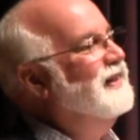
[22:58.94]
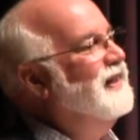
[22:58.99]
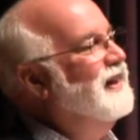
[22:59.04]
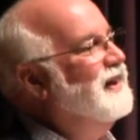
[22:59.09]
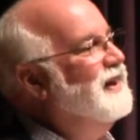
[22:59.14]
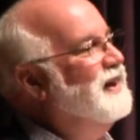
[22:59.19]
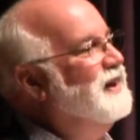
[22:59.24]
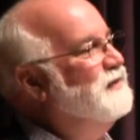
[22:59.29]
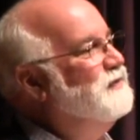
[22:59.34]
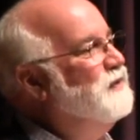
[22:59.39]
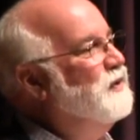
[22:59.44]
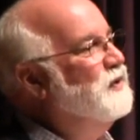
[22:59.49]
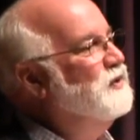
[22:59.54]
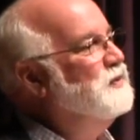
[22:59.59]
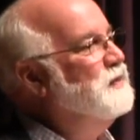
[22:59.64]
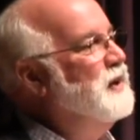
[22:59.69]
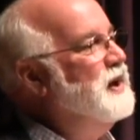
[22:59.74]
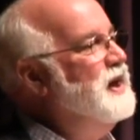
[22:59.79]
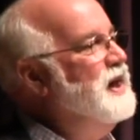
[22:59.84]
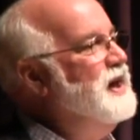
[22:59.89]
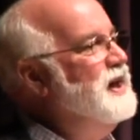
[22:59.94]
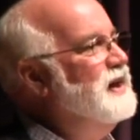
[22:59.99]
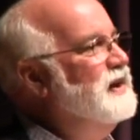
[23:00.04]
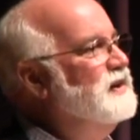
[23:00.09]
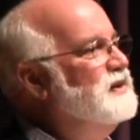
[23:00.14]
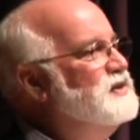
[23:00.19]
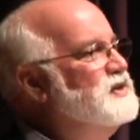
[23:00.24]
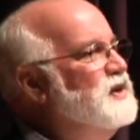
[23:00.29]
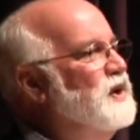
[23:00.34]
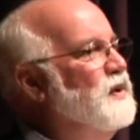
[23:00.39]
that kind of forced my
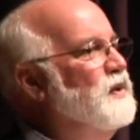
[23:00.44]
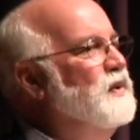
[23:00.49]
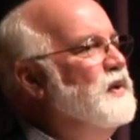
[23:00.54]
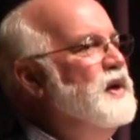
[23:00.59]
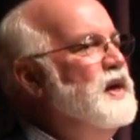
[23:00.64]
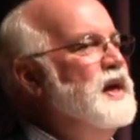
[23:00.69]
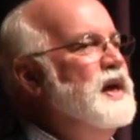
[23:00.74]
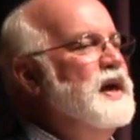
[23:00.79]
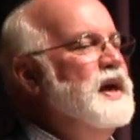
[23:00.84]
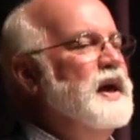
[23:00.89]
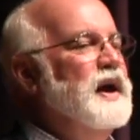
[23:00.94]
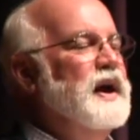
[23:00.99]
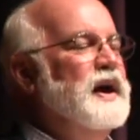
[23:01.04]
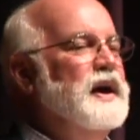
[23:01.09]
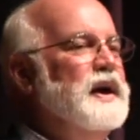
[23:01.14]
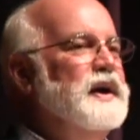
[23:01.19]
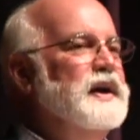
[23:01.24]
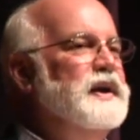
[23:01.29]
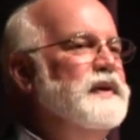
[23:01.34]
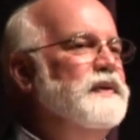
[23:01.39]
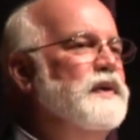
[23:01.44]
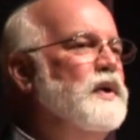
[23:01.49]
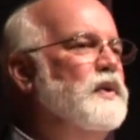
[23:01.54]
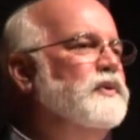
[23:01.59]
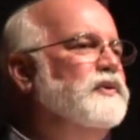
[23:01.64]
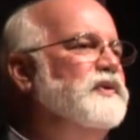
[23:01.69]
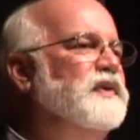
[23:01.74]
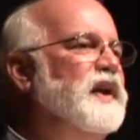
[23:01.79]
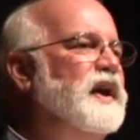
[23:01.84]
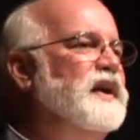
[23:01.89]
hand. So uh, in
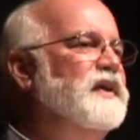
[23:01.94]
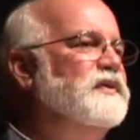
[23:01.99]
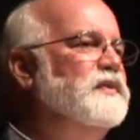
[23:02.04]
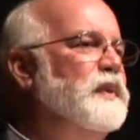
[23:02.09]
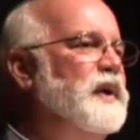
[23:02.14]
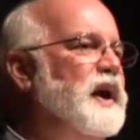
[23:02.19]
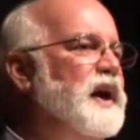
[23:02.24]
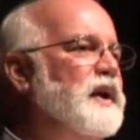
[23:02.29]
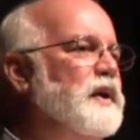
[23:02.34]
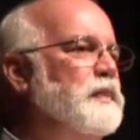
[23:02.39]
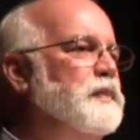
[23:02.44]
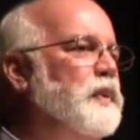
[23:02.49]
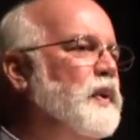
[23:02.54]
those days, we had our